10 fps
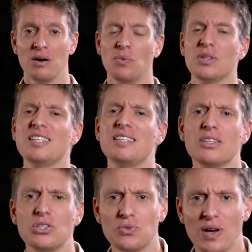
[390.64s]
What this
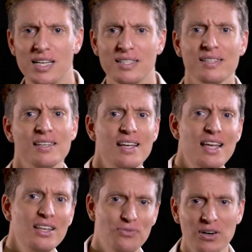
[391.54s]
illustrates
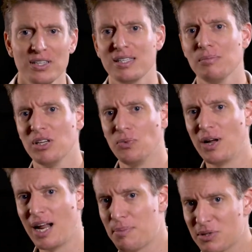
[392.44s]
is very similar to what
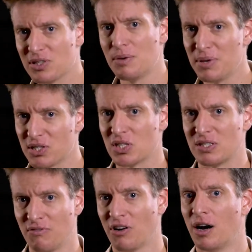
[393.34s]
happens in a business
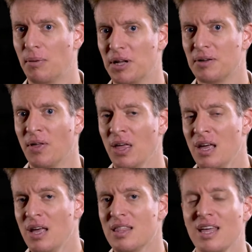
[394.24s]
environment.
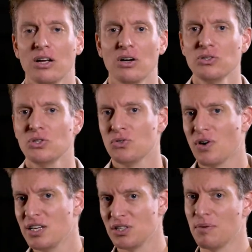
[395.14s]
That a
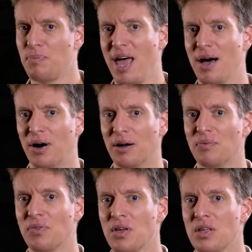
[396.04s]
concentration of power,
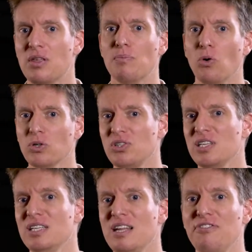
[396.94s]
the more
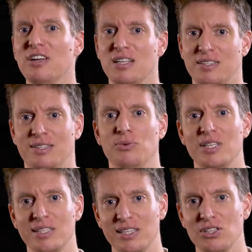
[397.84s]
significance to a
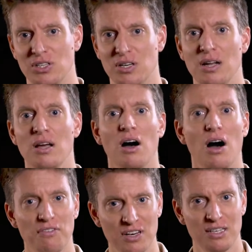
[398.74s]
decision
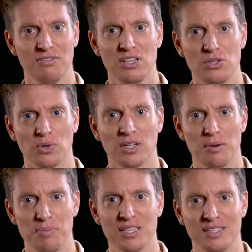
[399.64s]
of an individual in a
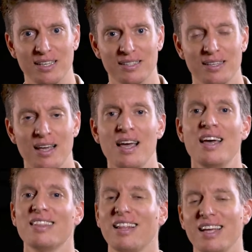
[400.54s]
business,
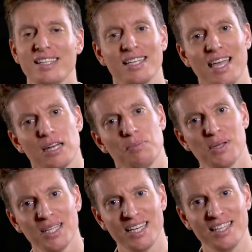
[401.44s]
the less
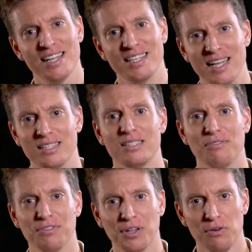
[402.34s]
accountability there tends to
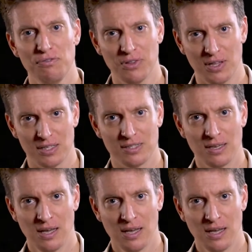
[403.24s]
flow for this.